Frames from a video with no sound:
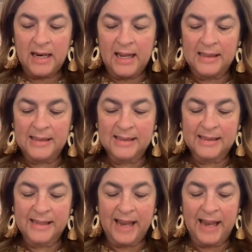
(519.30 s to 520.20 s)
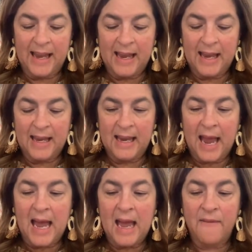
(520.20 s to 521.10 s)
let's say
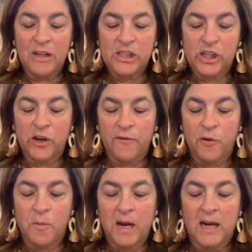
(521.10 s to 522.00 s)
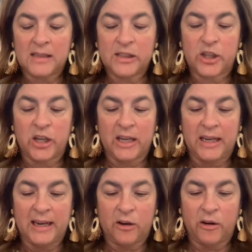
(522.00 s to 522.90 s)
I have a Cheerful Box
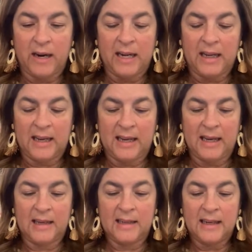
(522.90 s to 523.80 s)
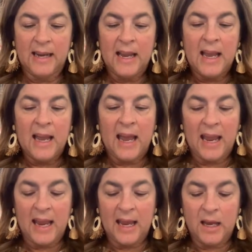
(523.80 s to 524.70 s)
cookie decorating kit.
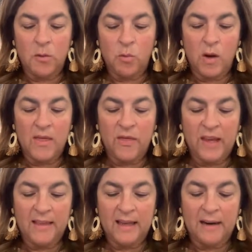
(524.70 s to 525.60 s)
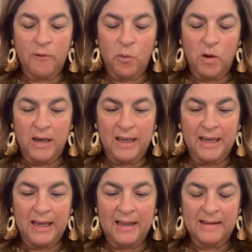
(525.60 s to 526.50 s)
And one thing that everyone
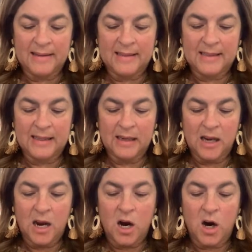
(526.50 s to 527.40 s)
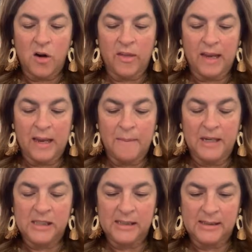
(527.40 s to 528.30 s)
gets are the
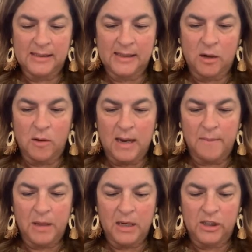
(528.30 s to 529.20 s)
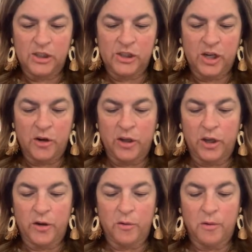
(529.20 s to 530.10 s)
images. So I'm going to show
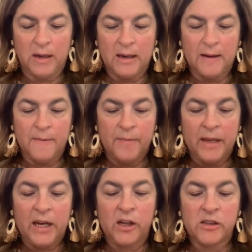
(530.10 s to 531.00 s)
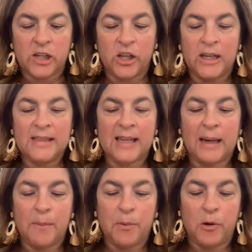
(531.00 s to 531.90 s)
you. Here's a good
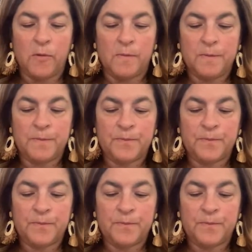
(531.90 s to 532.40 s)
example.